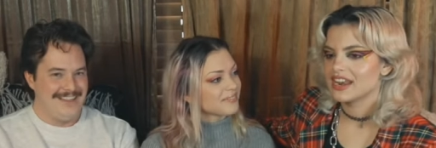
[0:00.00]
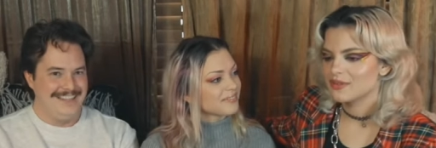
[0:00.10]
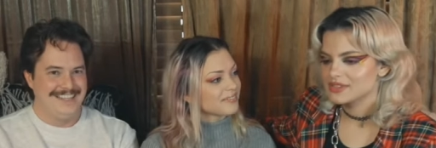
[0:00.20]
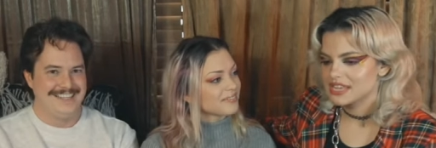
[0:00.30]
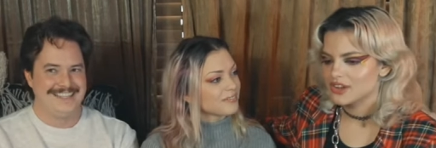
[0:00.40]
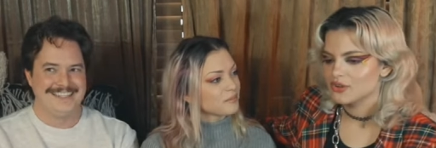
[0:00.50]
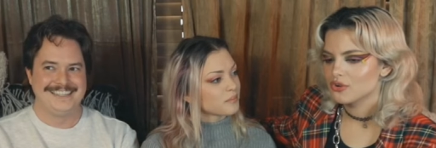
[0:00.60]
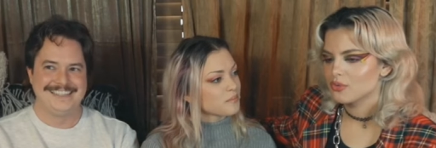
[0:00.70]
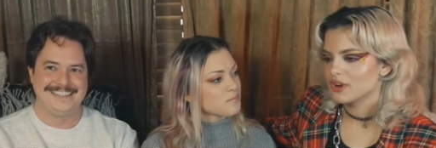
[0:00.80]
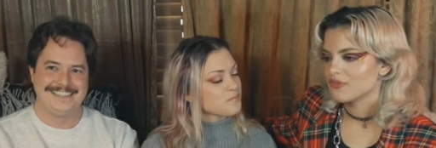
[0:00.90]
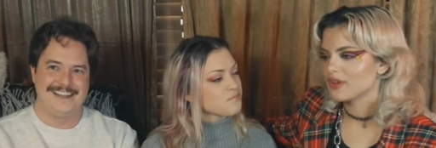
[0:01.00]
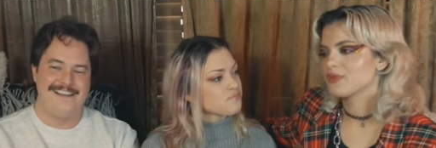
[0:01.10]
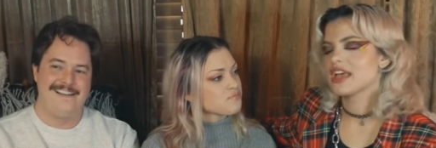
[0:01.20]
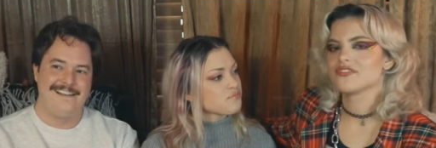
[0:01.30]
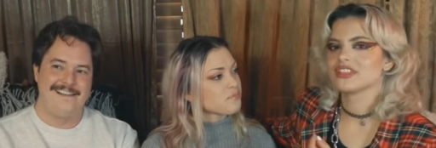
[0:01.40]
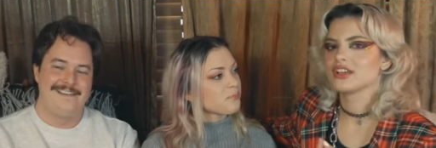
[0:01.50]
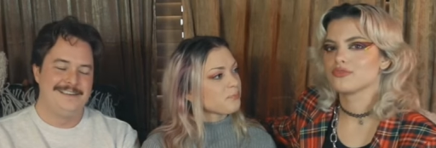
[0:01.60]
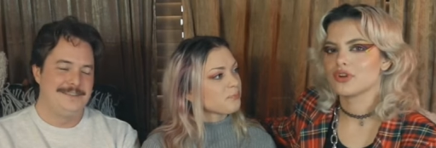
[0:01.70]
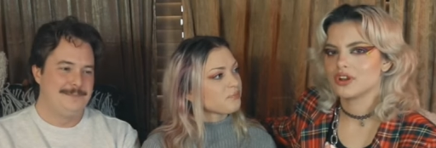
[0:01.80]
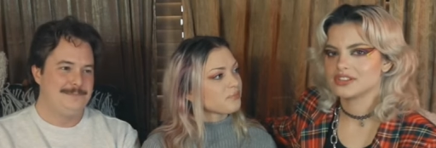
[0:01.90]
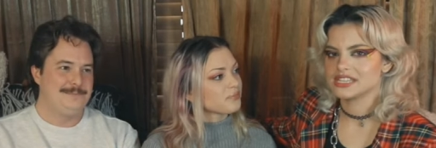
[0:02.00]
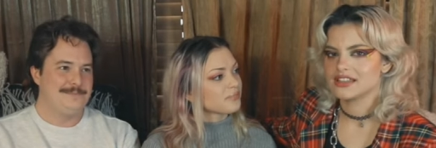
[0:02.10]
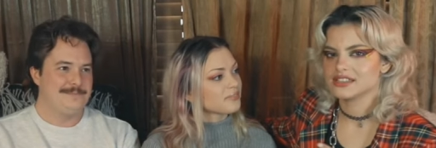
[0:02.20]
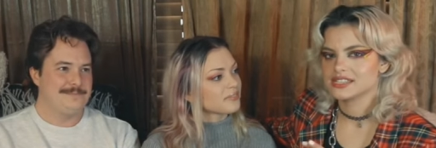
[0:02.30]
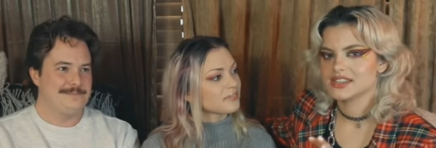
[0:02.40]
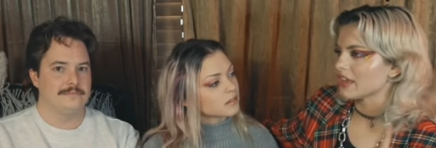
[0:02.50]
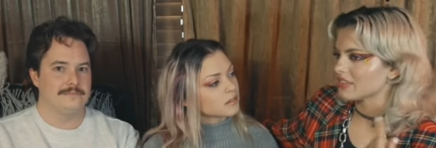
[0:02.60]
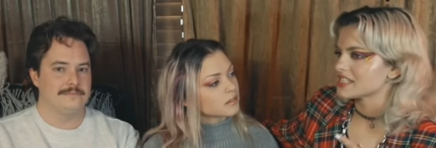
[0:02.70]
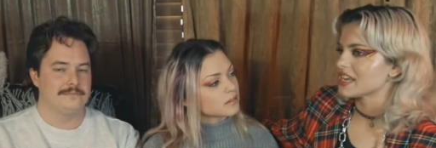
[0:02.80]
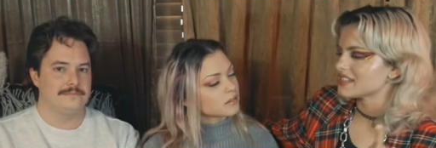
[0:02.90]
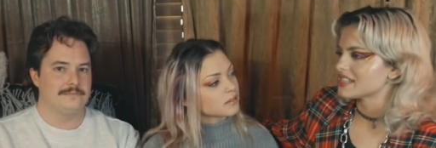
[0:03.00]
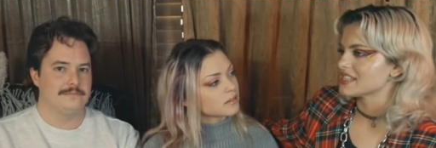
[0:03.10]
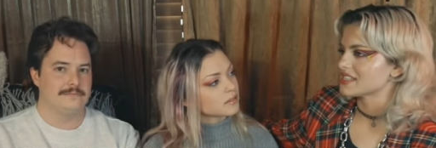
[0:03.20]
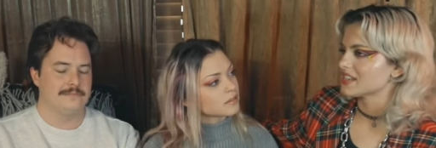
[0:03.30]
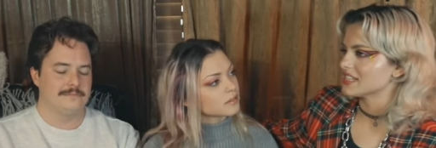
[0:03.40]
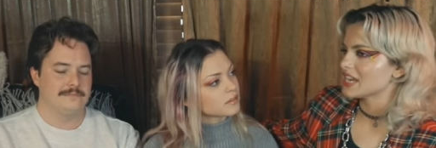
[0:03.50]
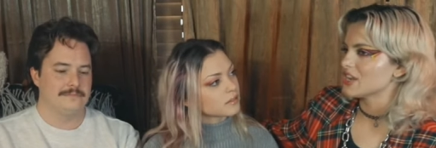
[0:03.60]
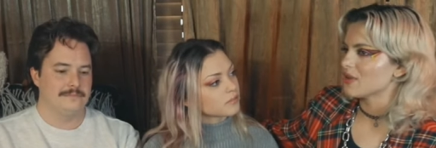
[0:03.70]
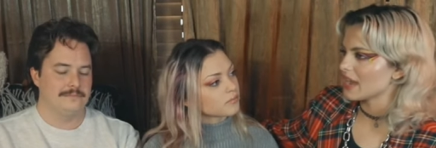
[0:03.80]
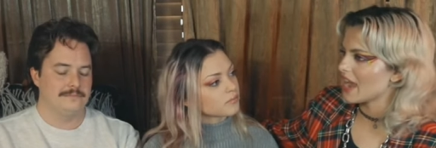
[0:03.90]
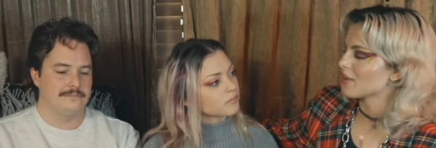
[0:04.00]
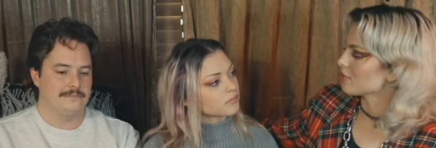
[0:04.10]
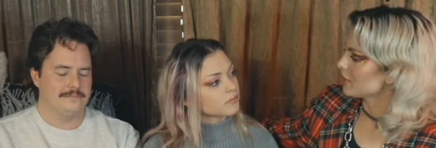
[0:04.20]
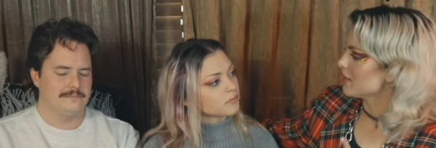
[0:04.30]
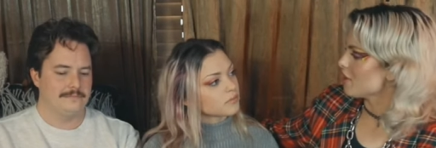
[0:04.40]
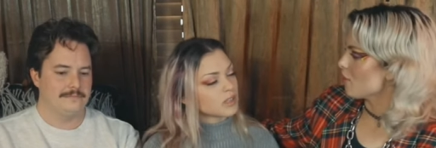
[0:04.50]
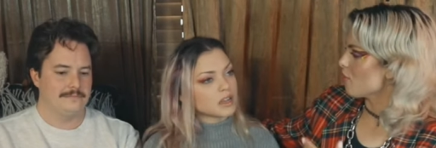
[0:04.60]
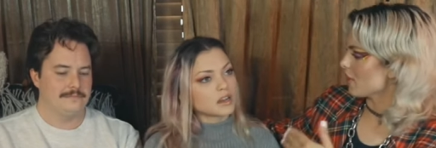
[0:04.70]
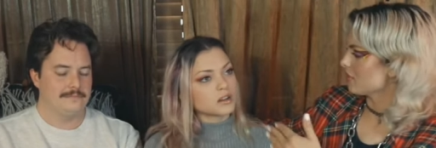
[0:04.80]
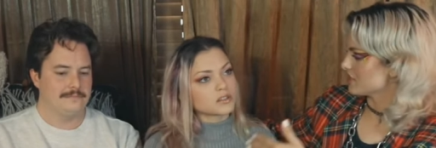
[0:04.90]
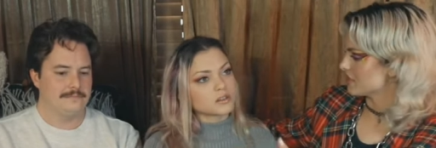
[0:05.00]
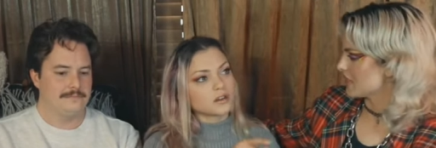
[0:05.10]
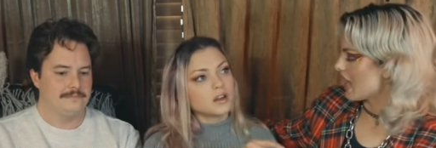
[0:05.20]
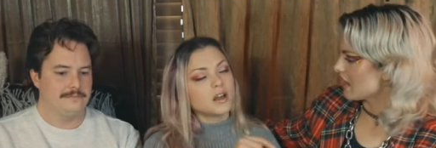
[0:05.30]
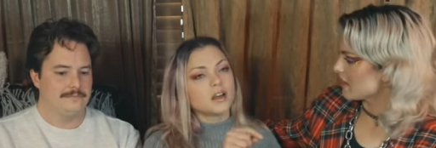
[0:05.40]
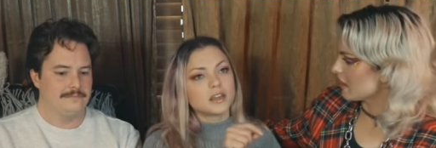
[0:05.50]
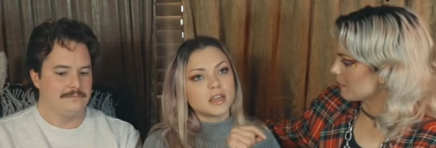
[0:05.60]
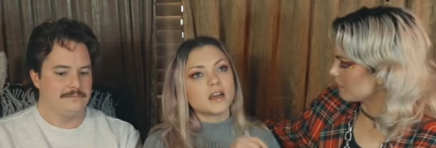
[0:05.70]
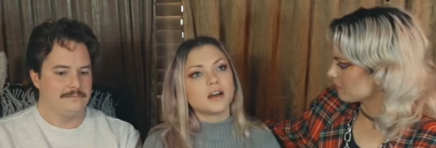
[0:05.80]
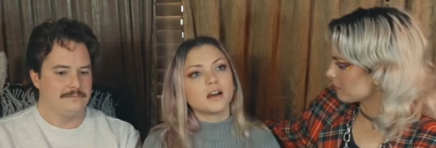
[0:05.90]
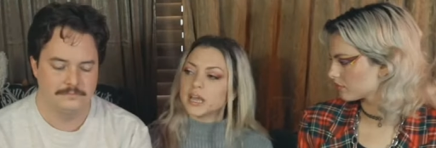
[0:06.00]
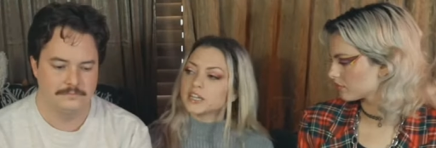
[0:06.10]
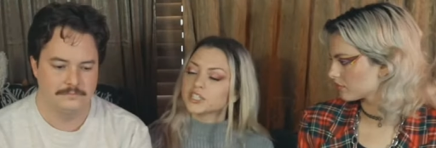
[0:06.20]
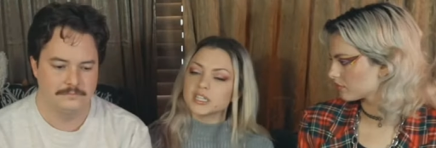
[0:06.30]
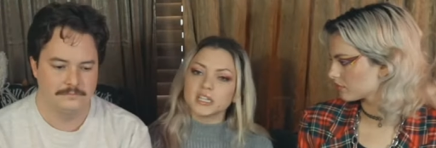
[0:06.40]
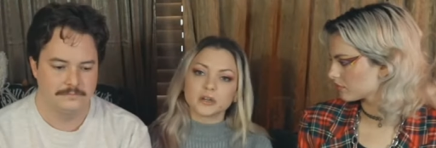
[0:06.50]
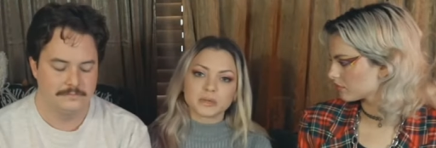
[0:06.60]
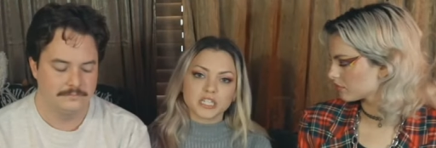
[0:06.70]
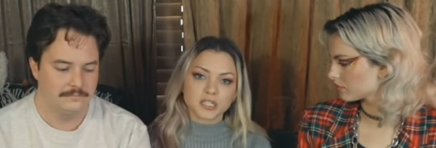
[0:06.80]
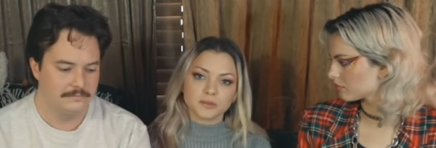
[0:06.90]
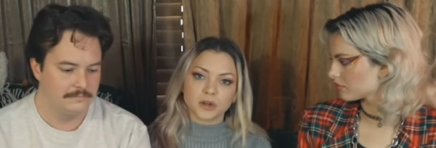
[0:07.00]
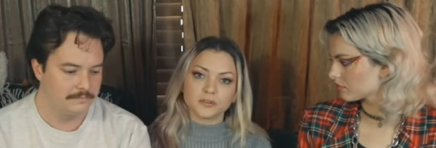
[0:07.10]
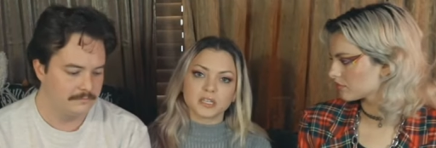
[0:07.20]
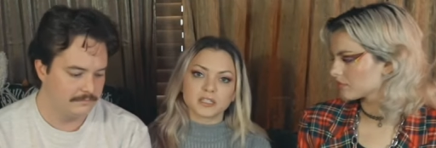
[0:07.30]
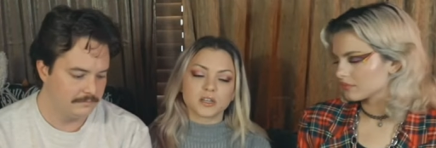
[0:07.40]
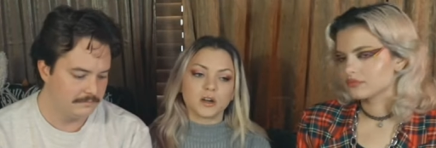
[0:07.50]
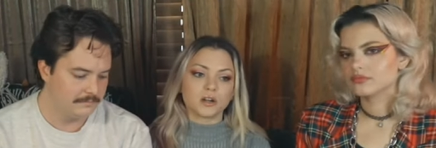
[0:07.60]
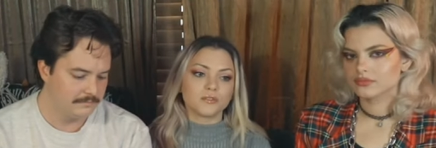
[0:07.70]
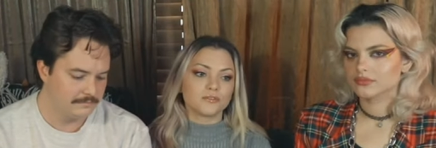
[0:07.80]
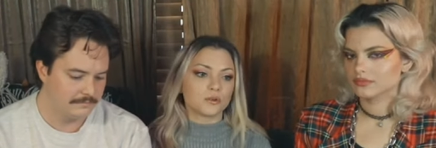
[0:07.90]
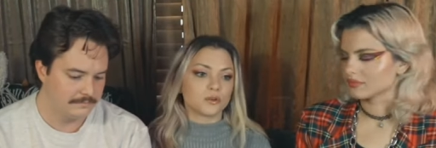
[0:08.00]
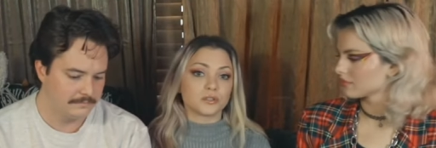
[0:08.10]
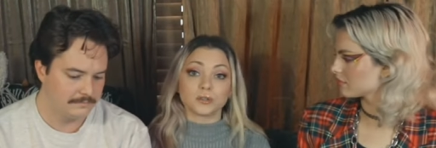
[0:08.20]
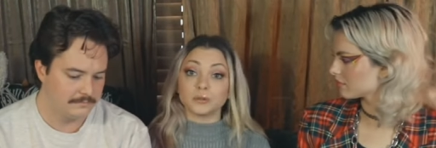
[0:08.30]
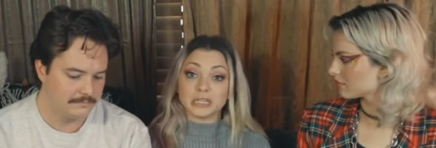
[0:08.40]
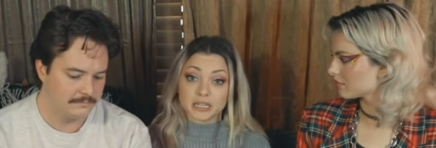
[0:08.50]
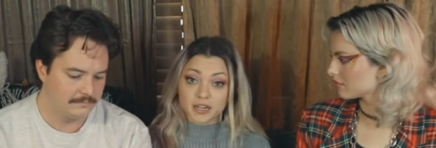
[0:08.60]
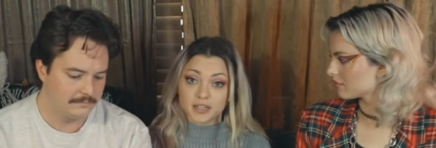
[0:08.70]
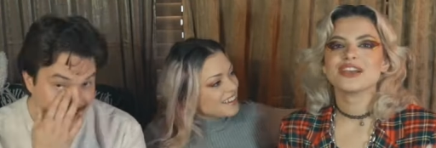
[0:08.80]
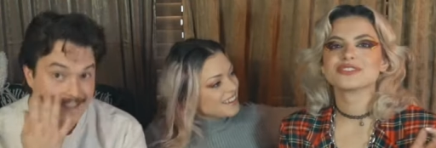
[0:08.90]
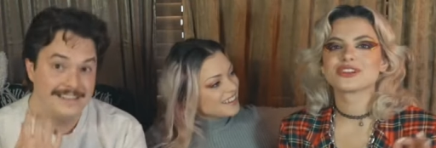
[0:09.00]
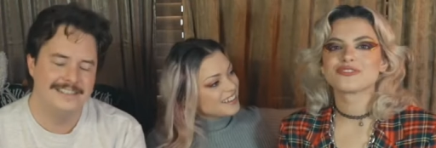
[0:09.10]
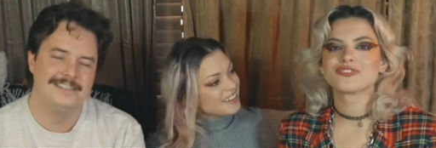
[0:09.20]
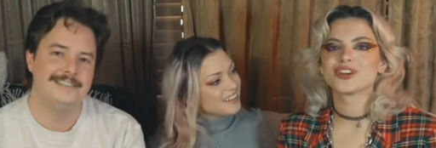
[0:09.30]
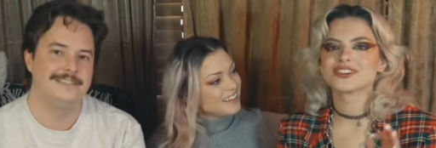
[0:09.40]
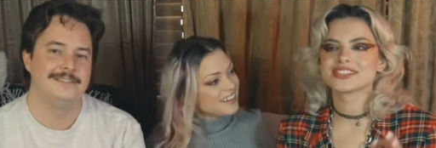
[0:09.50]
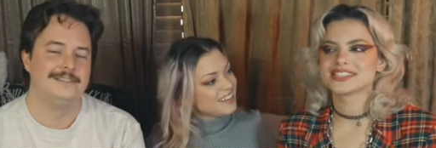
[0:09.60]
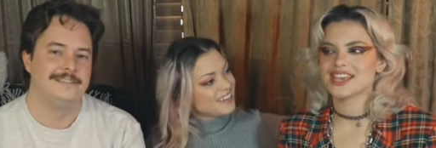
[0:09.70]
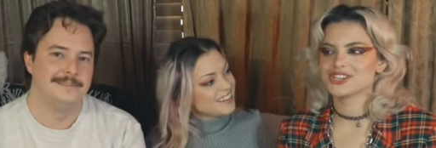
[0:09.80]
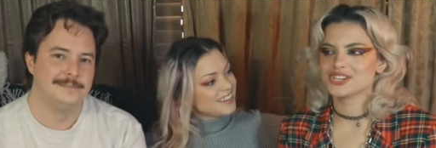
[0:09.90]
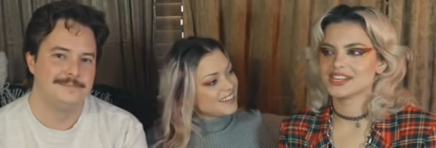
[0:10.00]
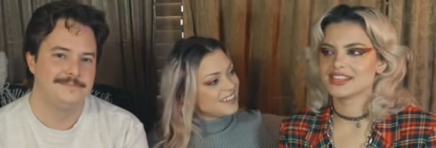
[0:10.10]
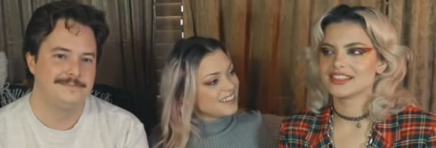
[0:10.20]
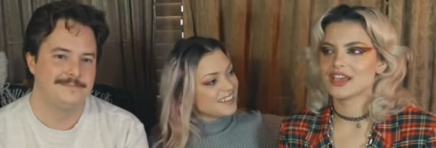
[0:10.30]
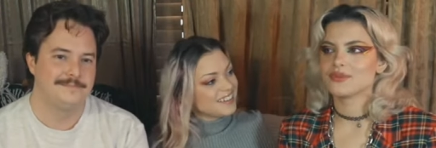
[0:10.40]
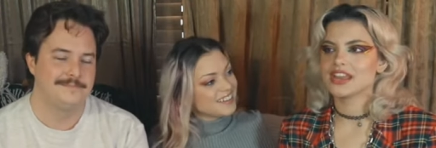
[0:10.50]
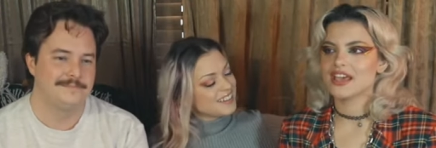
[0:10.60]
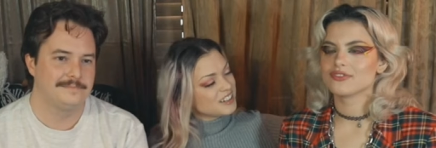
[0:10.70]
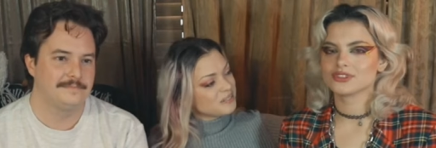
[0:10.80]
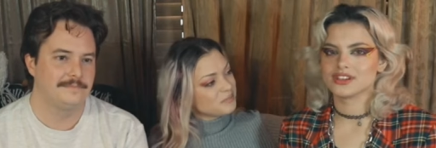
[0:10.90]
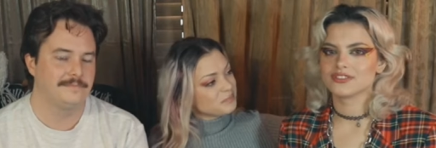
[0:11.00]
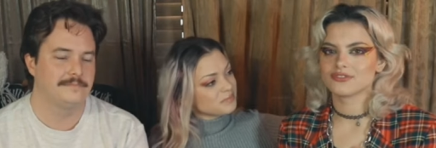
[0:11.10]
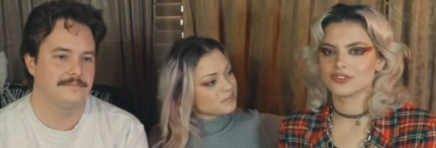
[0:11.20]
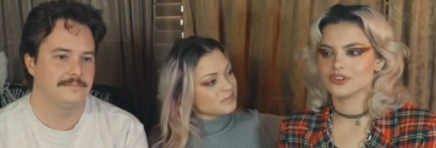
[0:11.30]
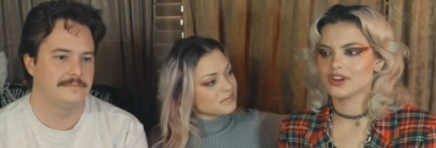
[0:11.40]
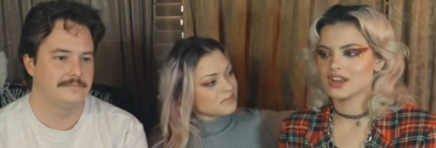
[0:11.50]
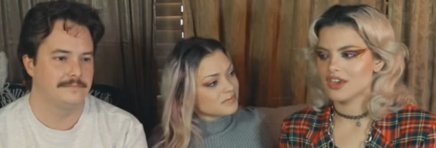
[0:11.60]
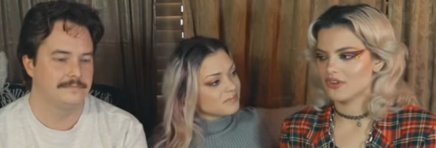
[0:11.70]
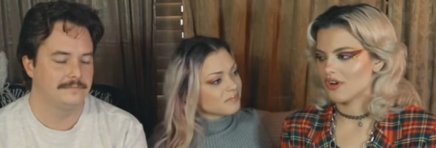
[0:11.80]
Speaker 1: I was like, ooh, what if it, we have it like a run-on sentence? Like the sentence is continuing, I don't really know where also, this is gonna end up. Yeah,
Speaker 2: we actually originally wrote this song for Zolita. It was our
Speaker 1: first session that we'd ever done for another